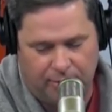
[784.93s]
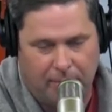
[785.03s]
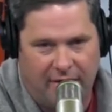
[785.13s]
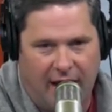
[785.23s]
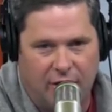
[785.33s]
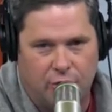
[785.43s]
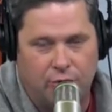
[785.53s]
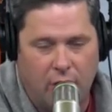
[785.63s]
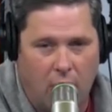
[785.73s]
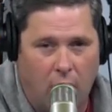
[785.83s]
And by now, you
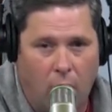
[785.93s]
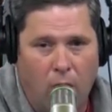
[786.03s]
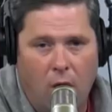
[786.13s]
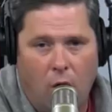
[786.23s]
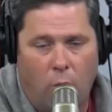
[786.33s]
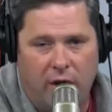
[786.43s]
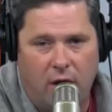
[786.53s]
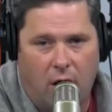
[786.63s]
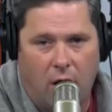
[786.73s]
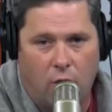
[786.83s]
know,
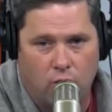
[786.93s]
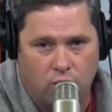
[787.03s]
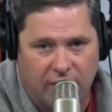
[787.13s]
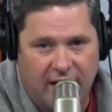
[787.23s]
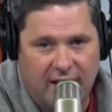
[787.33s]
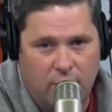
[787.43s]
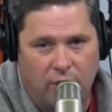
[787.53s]
we are really,